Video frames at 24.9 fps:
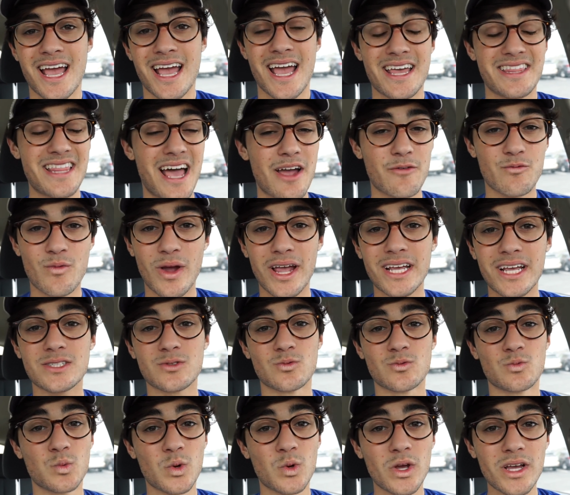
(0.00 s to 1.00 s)
And that
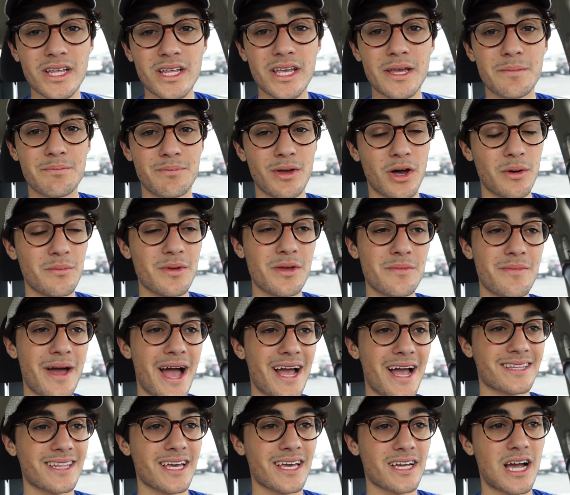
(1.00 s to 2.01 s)
race really built me
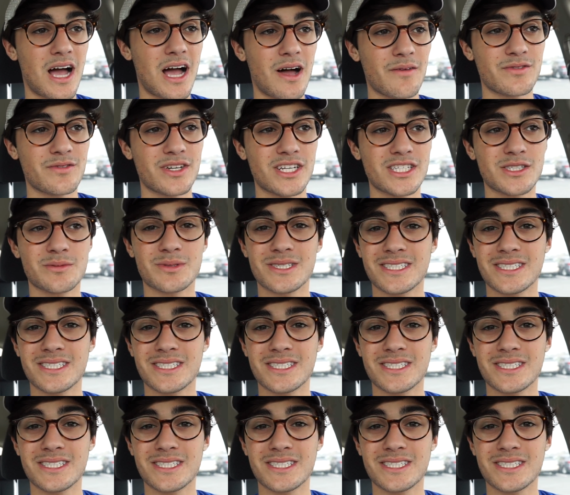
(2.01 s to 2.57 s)
back that confidence,